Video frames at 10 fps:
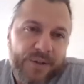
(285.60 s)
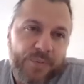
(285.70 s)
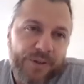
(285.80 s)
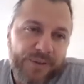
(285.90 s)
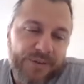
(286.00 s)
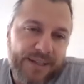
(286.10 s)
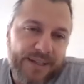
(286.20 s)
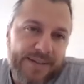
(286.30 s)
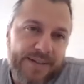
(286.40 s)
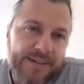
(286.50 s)
We looked
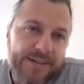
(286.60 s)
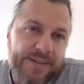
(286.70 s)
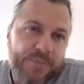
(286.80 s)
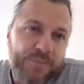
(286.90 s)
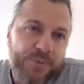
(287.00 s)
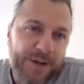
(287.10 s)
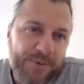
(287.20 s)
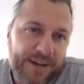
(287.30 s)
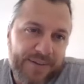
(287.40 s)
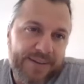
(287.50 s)
at the
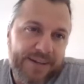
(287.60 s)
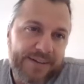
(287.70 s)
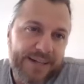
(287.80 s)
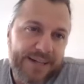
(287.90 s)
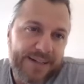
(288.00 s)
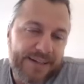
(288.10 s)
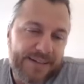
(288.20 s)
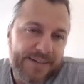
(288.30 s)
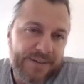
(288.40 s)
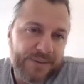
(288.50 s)
primary healthcare data
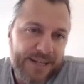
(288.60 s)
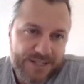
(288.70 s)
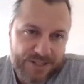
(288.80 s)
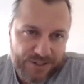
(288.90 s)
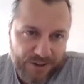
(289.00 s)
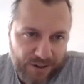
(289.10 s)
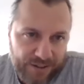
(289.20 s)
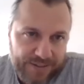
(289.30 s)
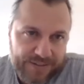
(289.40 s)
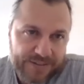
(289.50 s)
that the
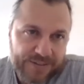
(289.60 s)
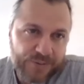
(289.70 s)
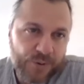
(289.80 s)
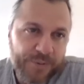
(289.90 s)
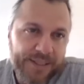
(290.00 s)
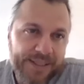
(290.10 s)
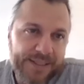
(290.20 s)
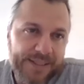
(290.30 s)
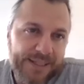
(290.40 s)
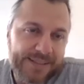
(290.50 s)
UNHCR normally
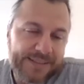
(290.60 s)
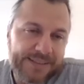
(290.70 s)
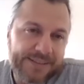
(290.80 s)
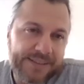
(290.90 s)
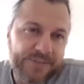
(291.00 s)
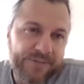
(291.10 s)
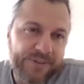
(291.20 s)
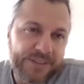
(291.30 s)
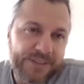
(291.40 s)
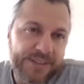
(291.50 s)
collects in
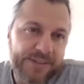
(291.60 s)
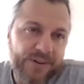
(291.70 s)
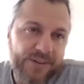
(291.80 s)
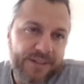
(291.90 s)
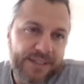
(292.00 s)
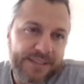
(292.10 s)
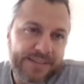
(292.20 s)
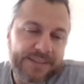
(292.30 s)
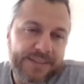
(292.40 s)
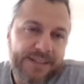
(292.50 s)
refugee
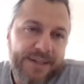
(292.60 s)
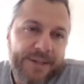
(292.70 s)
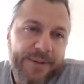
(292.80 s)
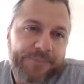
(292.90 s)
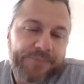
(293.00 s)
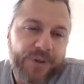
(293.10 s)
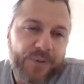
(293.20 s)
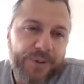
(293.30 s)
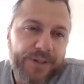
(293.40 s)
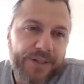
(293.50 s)
contexts.
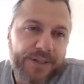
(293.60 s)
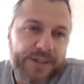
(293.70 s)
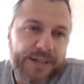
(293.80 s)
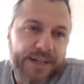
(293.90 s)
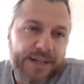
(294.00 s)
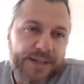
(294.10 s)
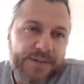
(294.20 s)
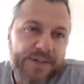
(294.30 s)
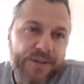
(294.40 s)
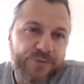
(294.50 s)
We
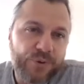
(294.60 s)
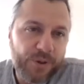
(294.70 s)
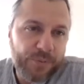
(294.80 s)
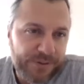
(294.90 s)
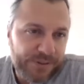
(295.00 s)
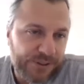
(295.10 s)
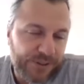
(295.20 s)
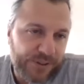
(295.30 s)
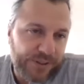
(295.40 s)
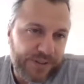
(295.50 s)
did a 4Ws,
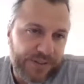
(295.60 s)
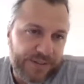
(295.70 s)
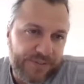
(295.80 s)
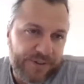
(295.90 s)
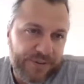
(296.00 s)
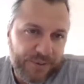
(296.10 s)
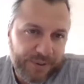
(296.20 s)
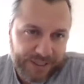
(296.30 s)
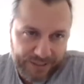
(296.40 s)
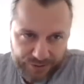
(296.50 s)
a very
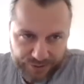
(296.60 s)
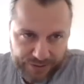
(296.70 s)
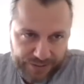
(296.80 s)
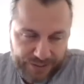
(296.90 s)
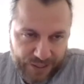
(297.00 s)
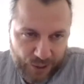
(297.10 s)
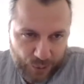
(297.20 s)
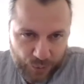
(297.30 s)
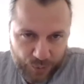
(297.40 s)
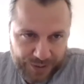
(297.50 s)
quick and dirty
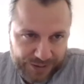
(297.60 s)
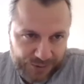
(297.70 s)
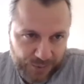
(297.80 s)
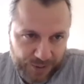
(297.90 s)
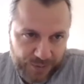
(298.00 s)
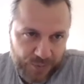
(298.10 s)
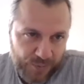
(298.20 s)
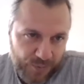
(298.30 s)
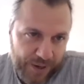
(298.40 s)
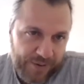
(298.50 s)
who does what,
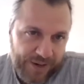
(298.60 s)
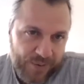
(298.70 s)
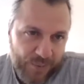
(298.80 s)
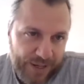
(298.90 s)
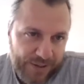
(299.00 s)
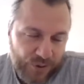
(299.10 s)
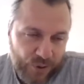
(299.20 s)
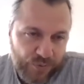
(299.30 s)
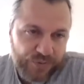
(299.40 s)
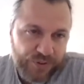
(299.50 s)
where, and when, an
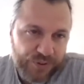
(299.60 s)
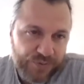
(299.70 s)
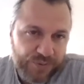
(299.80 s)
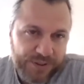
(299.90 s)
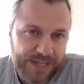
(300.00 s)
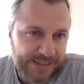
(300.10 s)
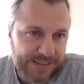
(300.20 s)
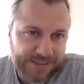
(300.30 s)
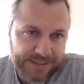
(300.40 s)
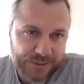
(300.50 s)
overview of what
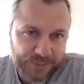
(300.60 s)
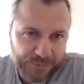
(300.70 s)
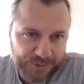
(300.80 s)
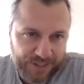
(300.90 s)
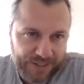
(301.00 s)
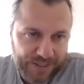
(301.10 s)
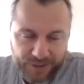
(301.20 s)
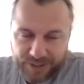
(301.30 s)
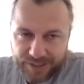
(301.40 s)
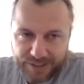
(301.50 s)
agencies were providing
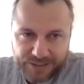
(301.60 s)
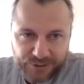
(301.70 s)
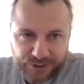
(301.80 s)
what kinds of